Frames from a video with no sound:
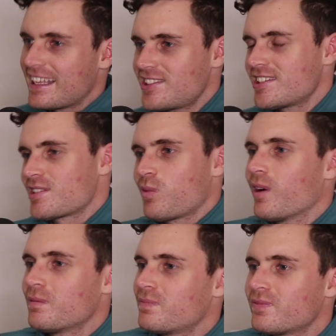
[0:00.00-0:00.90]
That's just
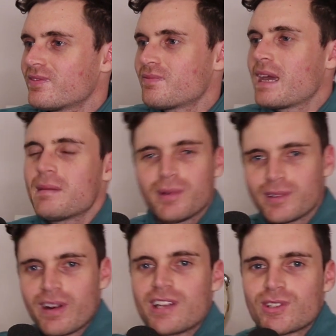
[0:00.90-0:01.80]
what people
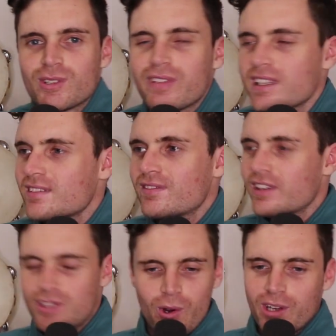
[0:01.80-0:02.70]
in regional
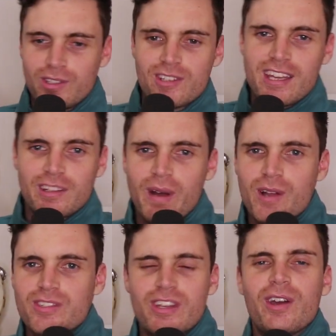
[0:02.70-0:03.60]
Victoria, New South
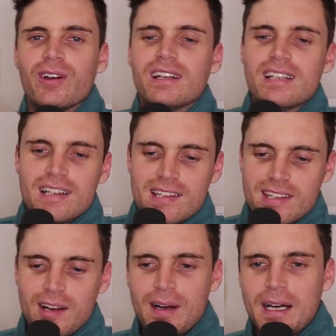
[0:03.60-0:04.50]
Wales do.
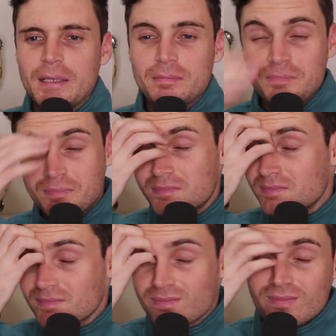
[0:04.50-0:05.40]
So,
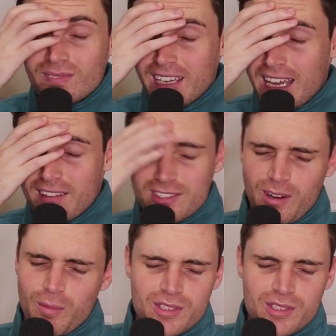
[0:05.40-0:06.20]
yeah, sorry, it